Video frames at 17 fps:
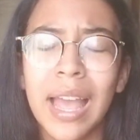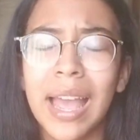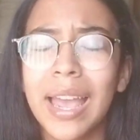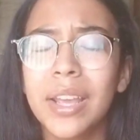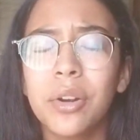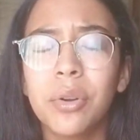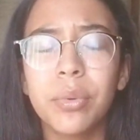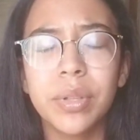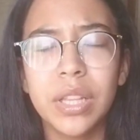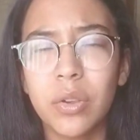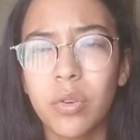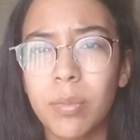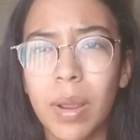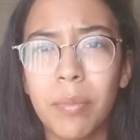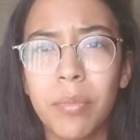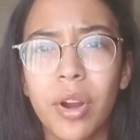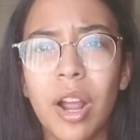I don't really
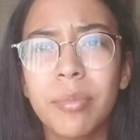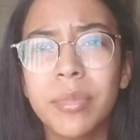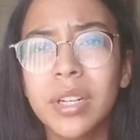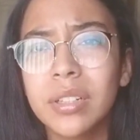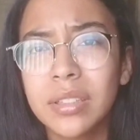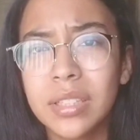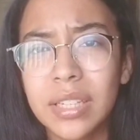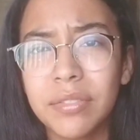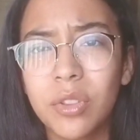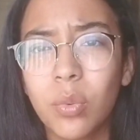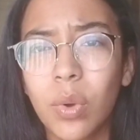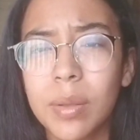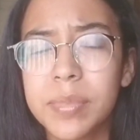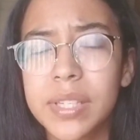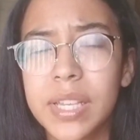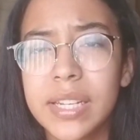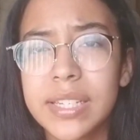remember. I'm gonna leave the
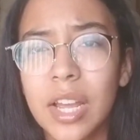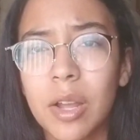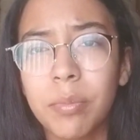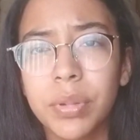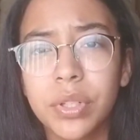website down